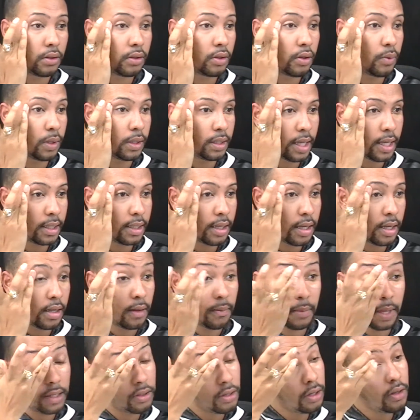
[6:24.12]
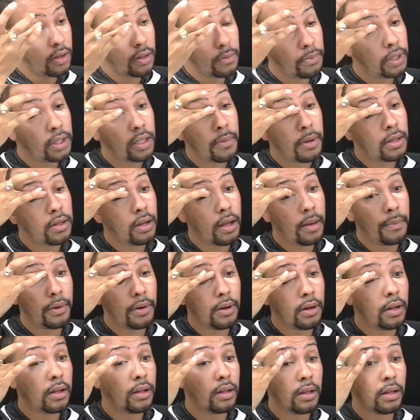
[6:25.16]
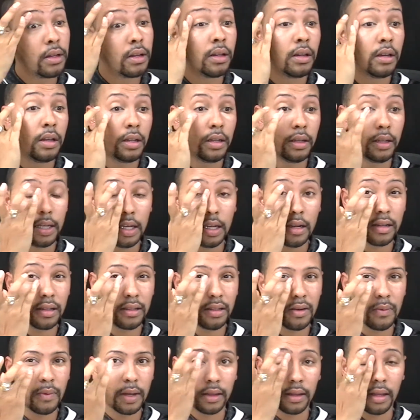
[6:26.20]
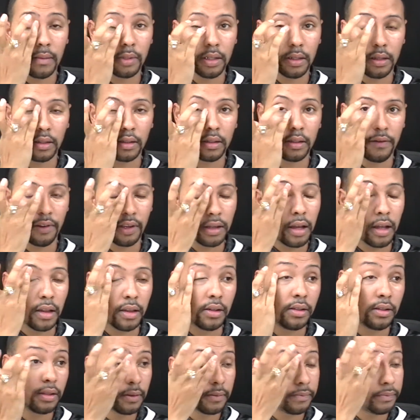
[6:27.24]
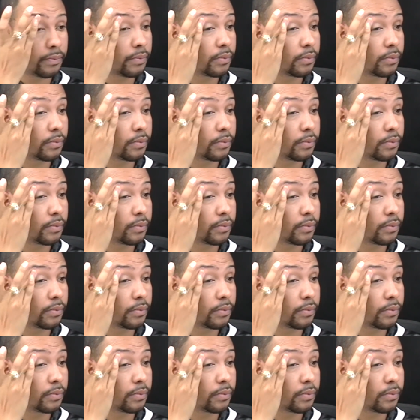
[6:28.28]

So once that's in, and make sure you put some on your upper lid here because you don't want them to look different colors.